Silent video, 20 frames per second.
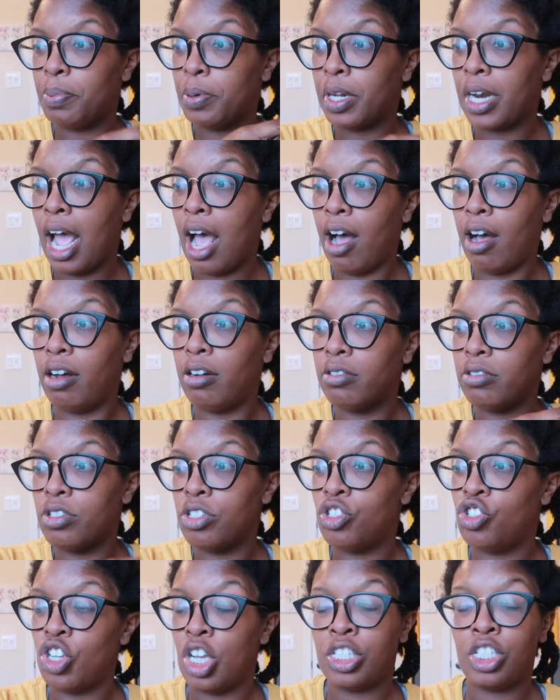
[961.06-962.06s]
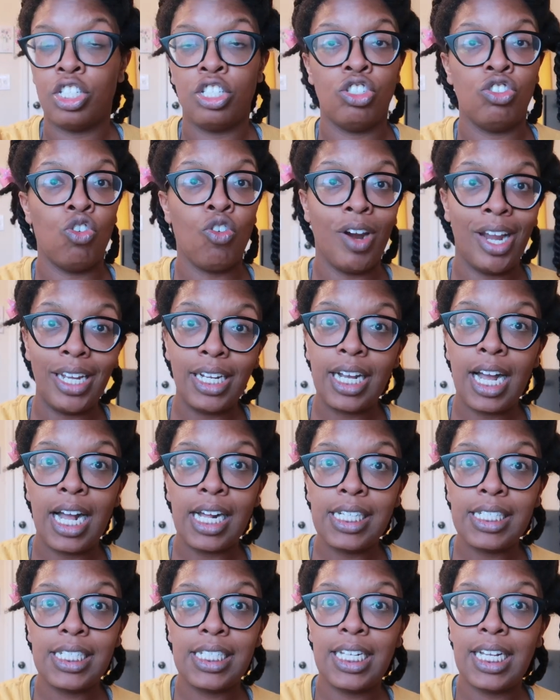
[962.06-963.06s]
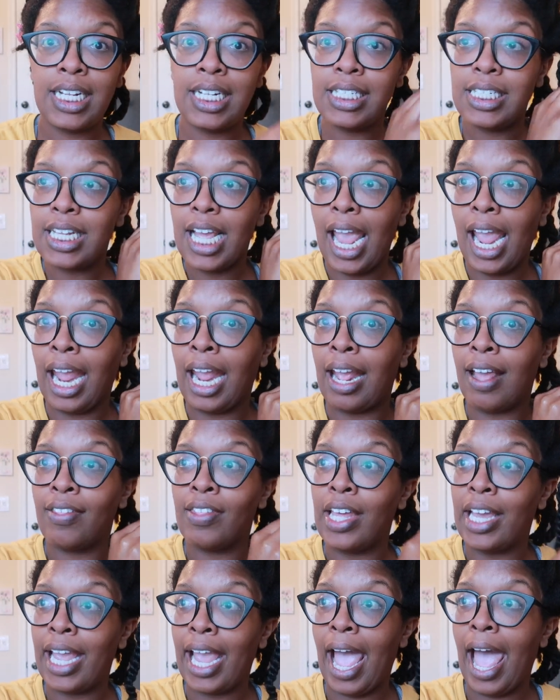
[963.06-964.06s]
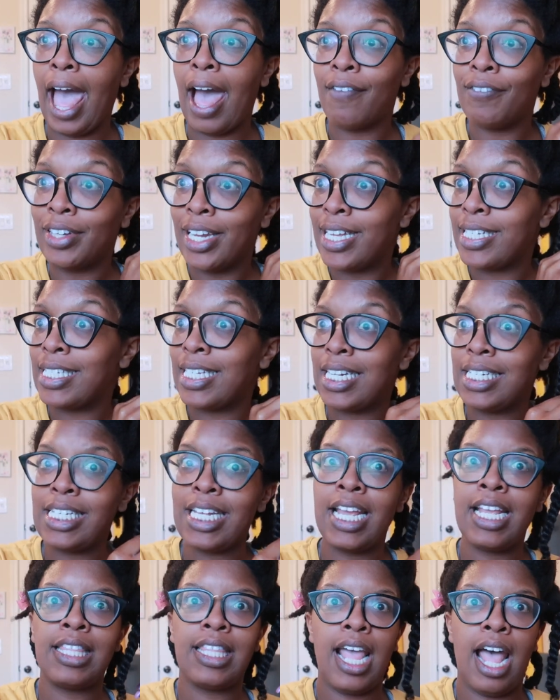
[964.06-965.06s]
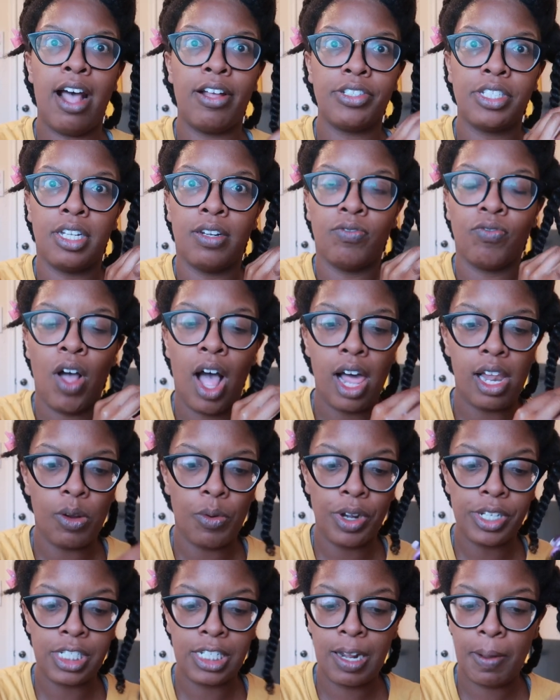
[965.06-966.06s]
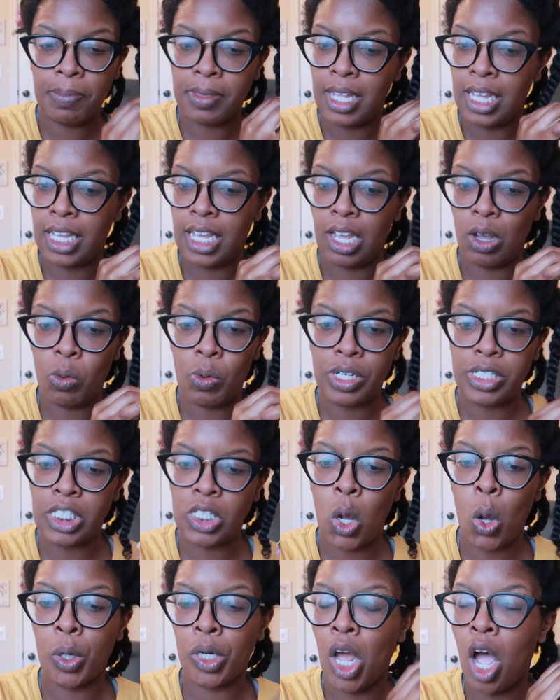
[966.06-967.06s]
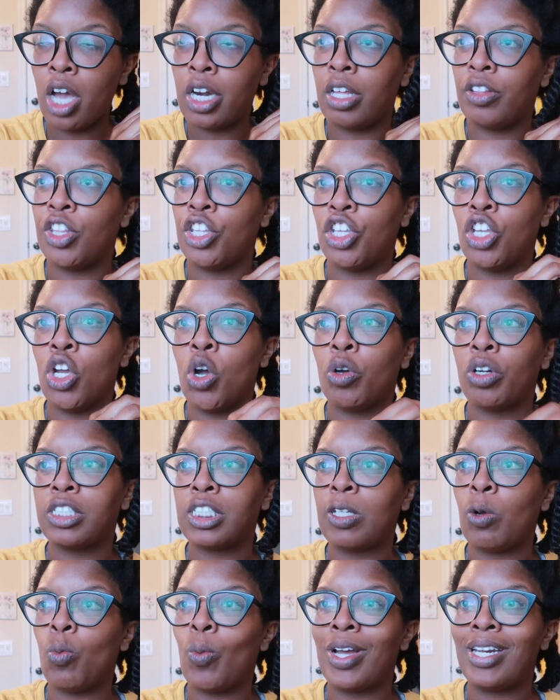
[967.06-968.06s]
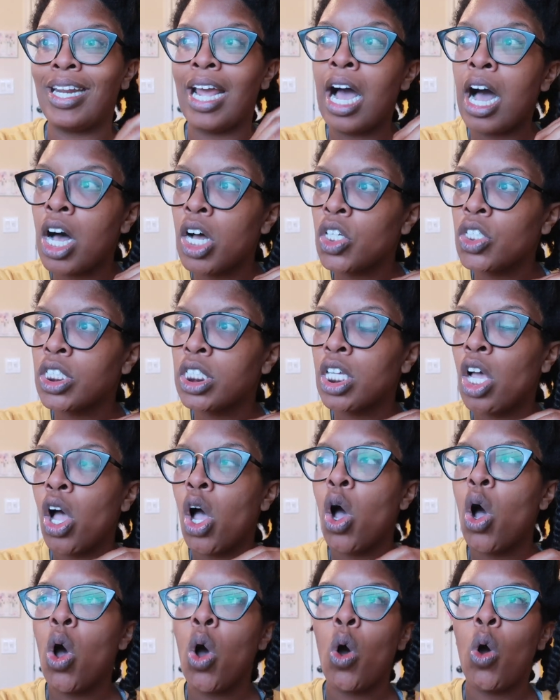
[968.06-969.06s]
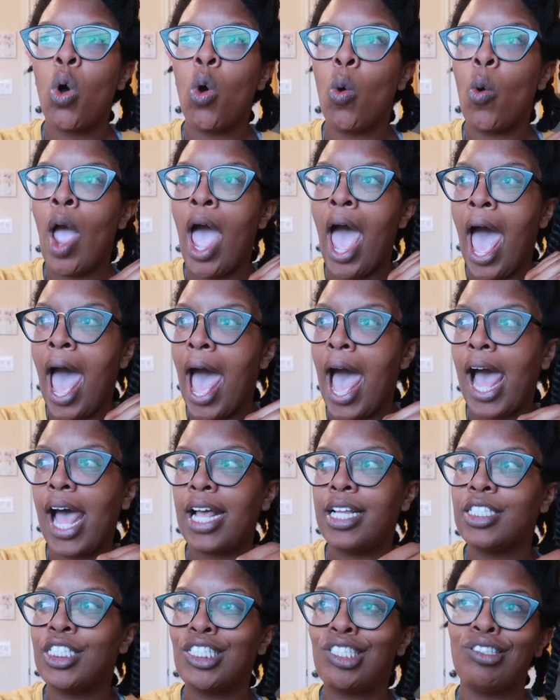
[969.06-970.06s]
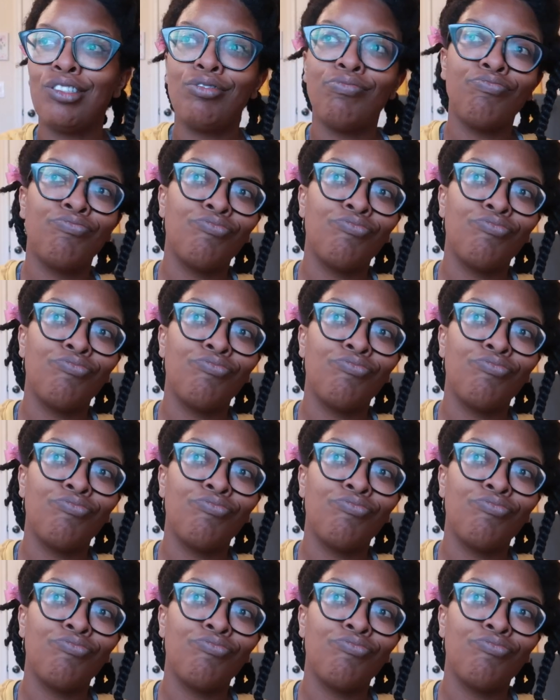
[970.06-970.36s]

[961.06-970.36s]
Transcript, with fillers: put out just as great content and they have less than 10,000 followers and i'm thinking what's going on and then you go to someone else who has